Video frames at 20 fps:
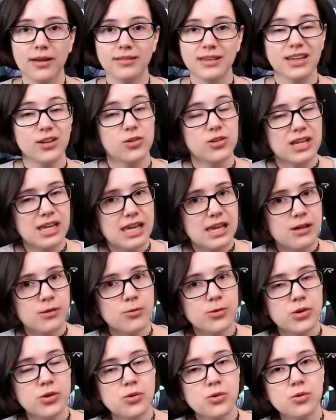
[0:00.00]
They could heal
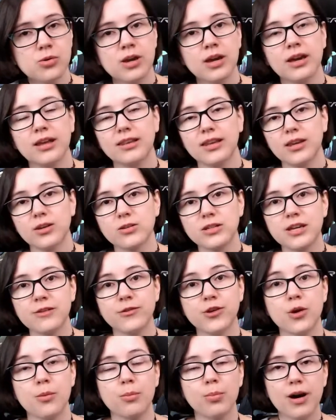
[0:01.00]
you, they could give
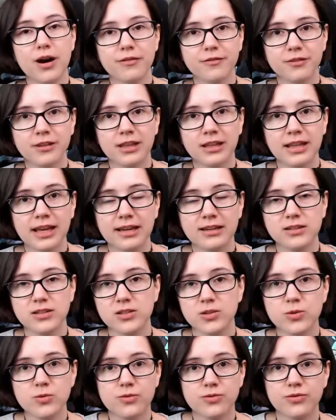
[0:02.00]
you a buff for the next
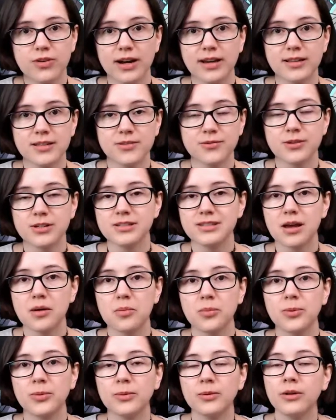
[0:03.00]
2 fights, for
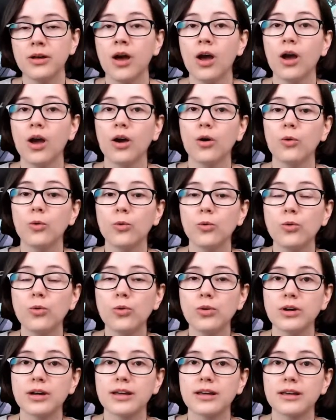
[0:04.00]
example, or
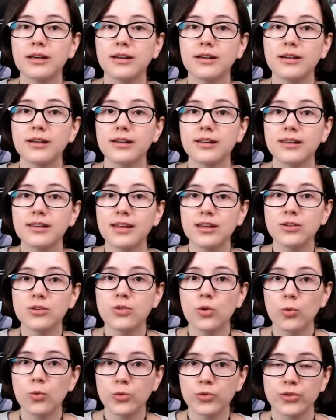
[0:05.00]
they could
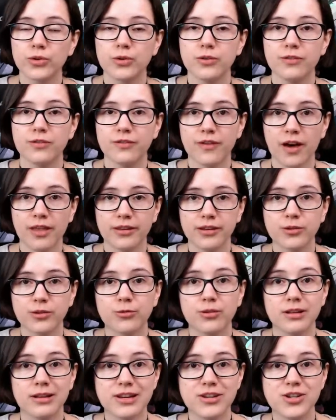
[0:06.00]
also further your
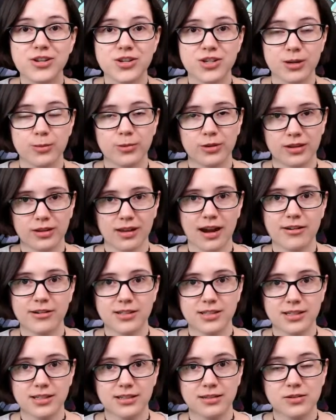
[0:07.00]
relationship with a
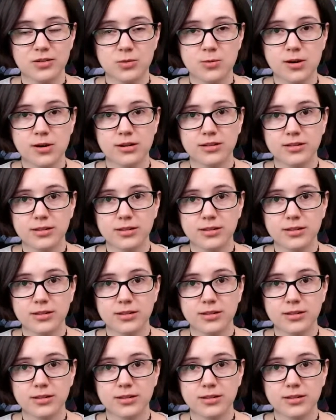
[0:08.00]
character in the squad.